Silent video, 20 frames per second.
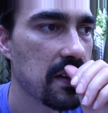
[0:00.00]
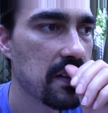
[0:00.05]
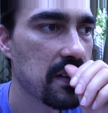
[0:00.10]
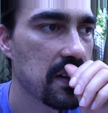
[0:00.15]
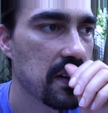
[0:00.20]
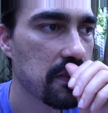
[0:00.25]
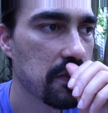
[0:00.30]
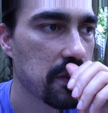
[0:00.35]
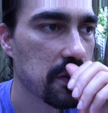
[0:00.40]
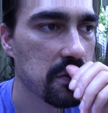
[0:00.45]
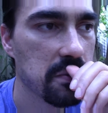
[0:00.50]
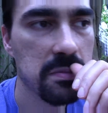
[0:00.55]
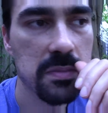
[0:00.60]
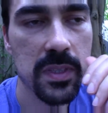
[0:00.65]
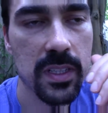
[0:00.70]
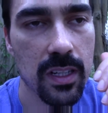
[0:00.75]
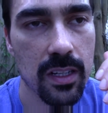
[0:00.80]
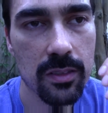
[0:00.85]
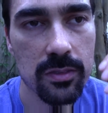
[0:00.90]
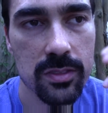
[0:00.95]
if you
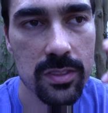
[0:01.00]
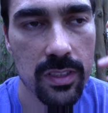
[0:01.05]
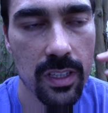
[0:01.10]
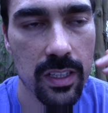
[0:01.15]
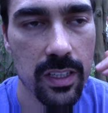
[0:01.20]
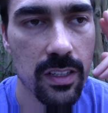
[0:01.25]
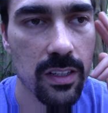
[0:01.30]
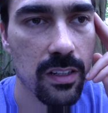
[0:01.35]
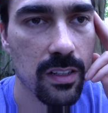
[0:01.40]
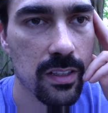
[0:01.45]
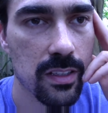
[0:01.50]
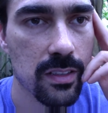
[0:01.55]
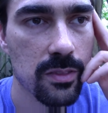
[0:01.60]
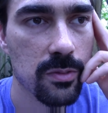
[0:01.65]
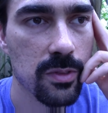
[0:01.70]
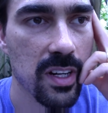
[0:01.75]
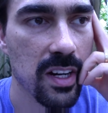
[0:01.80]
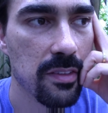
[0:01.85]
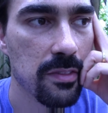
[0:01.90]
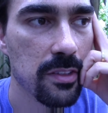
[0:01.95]
study hard or
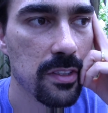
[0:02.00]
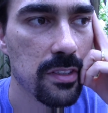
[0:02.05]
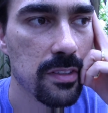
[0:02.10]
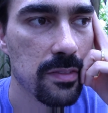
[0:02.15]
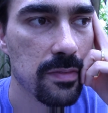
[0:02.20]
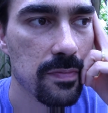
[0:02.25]
whatever,